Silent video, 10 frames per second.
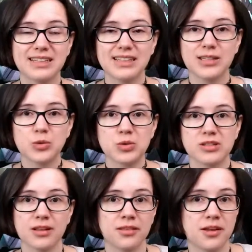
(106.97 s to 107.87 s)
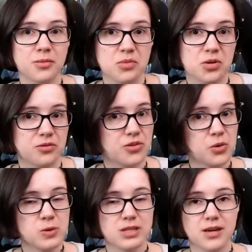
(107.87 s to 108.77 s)
you stun them, you
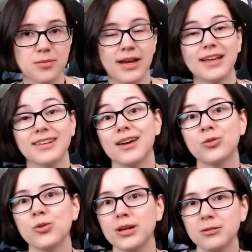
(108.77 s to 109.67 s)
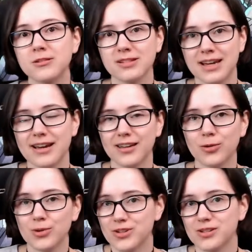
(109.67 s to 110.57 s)
confuse them, they are not able to attack you,
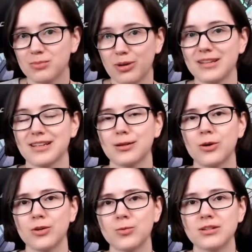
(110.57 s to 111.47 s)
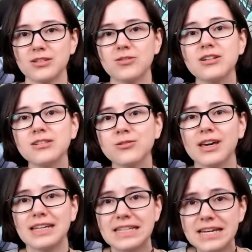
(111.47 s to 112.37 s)
which is basically what you want. You can't do
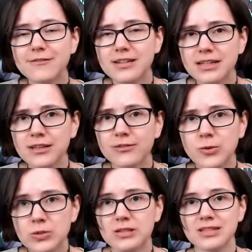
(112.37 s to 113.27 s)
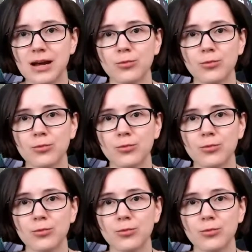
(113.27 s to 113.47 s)
that indefinitely, of course, because that would